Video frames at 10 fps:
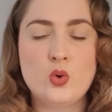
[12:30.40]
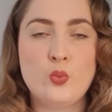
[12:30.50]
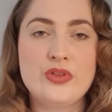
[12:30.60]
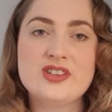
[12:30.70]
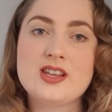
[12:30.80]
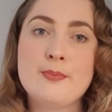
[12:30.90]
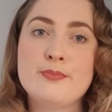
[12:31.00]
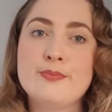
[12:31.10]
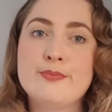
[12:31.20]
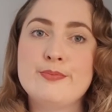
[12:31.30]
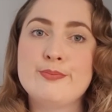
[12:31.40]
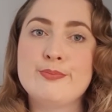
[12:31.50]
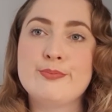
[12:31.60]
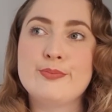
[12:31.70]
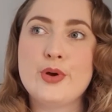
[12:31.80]
with some
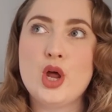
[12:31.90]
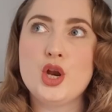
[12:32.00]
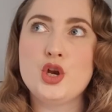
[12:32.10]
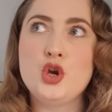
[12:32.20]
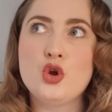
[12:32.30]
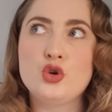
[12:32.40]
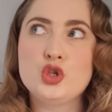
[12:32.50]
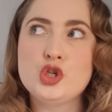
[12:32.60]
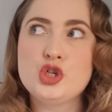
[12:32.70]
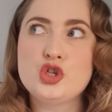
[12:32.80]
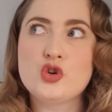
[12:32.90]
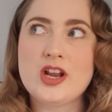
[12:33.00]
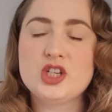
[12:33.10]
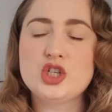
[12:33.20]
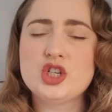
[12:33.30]

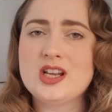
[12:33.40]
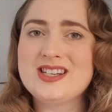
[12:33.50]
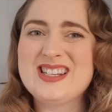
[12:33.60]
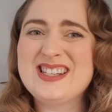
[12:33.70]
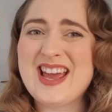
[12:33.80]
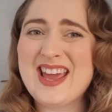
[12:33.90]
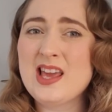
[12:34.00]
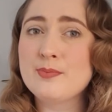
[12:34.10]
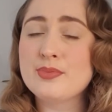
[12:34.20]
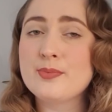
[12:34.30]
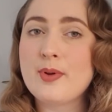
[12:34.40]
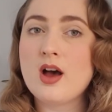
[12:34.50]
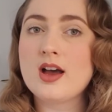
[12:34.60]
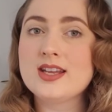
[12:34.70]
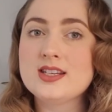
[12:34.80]
non-stretch tape
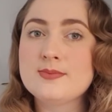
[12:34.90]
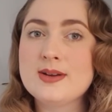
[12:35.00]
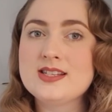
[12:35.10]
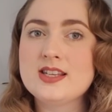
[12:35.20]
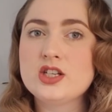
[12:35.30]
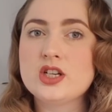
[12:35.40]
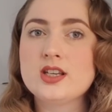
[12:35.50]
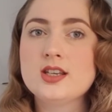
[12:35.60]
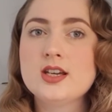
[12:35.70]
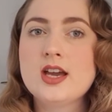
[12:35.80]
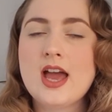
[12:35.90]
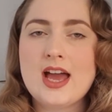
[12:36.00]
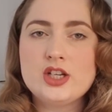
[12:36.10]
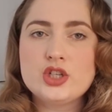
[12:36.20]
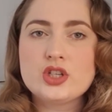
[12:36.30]
behind my stitching
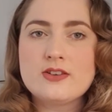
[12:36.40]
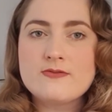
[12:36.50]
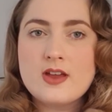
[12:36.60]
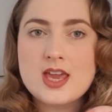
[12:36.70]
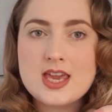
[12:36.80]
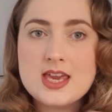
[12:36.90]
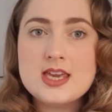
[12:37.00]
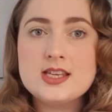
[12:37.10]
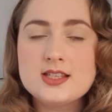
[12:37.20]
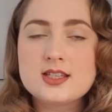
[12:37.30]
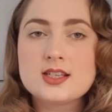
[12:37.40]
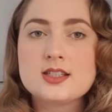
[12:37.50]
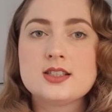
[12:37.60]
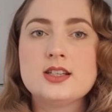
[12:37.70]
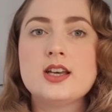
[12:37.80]
and just kind of eased
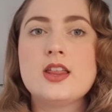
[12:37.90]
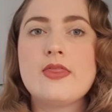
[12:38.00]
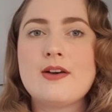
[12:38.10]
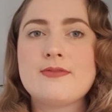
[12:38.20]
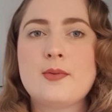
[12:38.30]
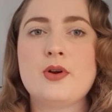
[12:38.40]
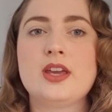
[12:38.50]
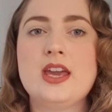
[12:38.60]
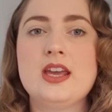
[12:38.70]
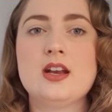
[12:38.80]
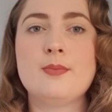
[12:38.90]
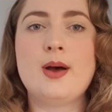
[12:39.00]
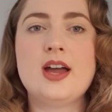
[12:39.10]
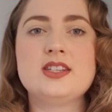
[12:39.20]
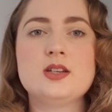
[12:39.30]
that fabric in,
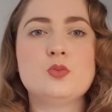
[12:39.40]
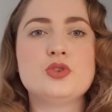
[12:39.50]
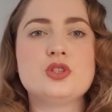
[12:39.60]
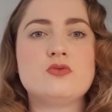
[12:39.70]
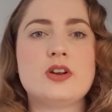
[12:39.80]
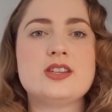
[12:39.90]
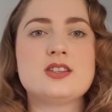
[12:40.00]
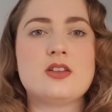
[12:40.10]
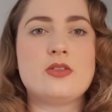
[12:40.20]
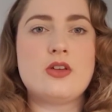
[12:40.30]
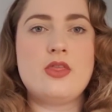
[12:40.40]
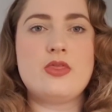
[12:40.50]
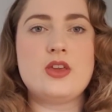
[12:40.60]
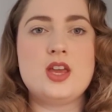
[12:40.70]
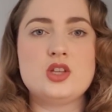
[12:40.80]
but I didn't want to risk that
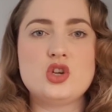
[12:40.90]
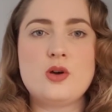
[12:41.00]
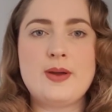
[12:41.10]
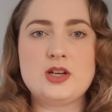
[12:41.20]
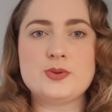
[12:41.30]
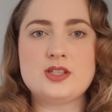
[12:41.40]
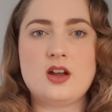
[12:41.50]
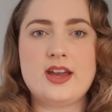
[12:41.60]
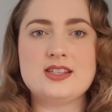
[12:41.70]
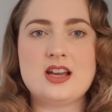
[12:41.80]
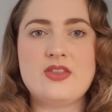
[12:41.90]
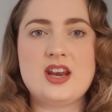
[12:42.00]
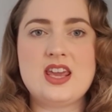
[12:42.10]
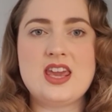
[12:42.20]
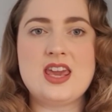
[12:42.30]
the top edge was tight and then
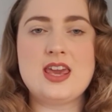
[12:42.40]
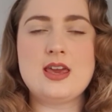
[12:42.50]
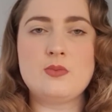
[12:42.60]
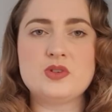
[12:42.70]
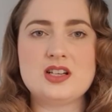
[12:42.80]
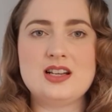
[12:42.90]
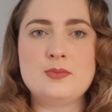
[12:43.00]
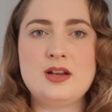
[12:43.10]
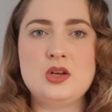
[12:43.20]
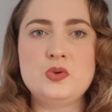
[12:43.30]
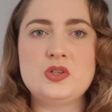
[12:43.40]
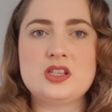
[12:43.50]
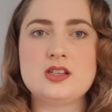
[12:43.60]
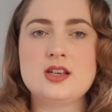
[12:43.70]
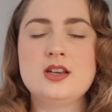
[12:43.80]
here was a little bit
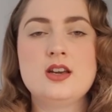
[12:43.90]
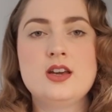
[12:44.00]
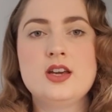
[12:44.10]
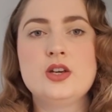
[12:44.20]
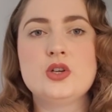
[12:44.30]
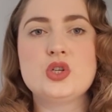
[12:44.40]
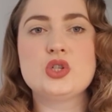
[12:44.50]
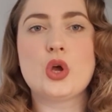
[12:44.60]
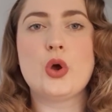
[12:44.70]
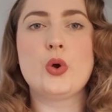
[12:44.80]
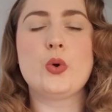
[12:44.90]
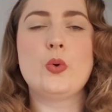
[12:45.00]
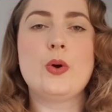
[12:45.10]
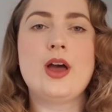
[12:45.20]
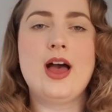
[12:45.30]
loose. So